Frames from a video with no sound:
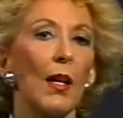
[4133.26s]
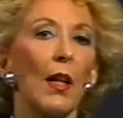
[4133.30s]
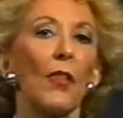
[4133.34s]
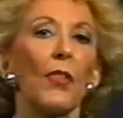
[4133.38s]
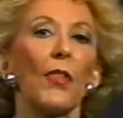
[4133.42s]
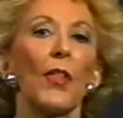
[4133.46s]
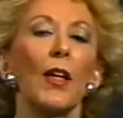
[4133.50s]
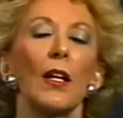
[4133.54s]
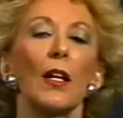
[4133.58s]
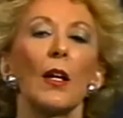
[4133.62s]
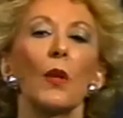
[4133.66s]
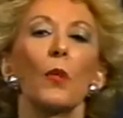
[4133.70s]

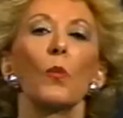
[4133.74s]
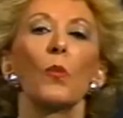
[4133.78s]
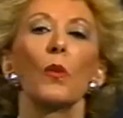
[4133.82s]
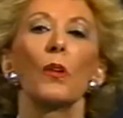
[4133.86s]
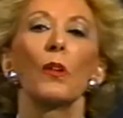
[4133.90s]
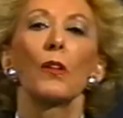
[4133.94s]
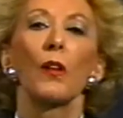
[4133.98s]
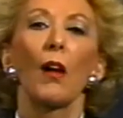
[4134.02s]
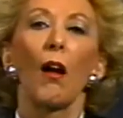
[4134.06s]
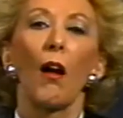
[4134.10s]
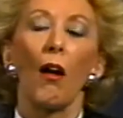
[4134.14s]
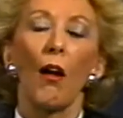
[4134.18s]
that it will
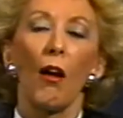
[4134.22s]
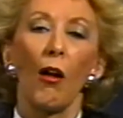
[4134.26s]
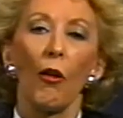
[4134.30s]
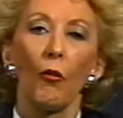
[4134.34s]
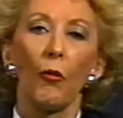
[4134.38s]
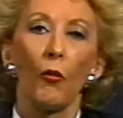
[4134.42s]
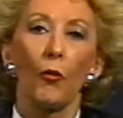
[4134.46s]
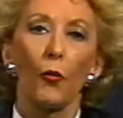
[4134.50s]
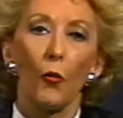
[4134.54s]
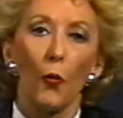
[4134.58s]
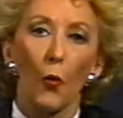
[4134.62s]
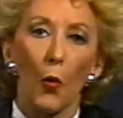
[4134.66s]

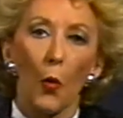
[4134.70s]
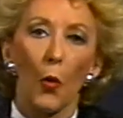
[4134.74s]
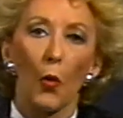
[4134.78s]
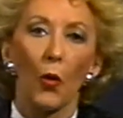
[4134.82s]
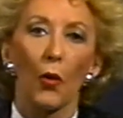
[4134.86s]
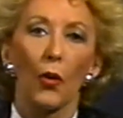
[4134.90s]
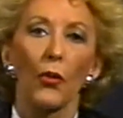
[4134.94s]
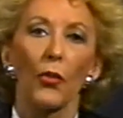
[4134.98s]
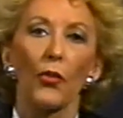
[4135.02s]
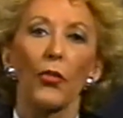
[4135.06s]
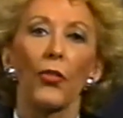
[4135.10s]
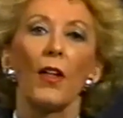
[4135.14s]
call
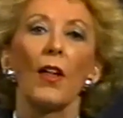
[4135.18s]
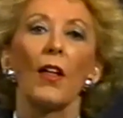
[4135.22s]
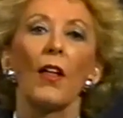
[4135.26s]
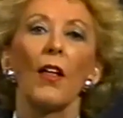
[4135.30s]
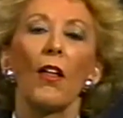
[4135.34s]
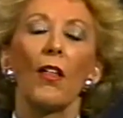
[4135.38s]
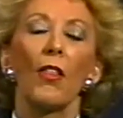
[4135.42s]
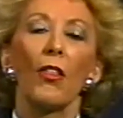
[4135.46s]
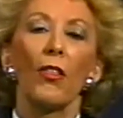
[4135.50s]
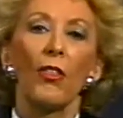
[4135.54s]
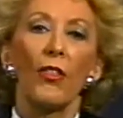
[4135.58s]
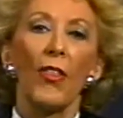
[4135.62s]
forth
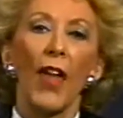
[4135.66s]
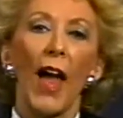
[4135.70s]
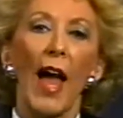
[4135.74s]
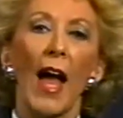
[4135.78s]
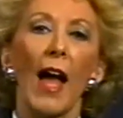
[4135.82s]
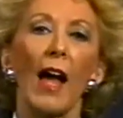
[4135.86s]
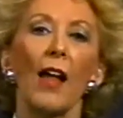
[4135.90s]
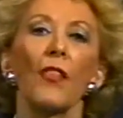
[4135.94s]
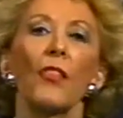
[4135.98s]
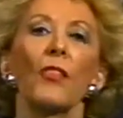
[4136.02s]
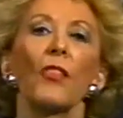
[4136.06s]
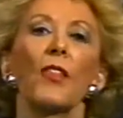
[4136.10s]

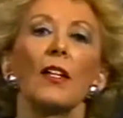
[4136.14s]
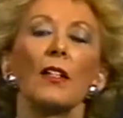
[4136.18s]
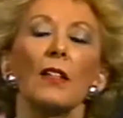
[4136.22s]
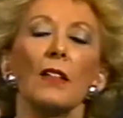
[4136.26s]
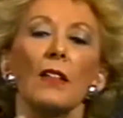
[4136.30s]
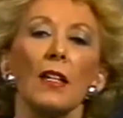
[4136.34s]
that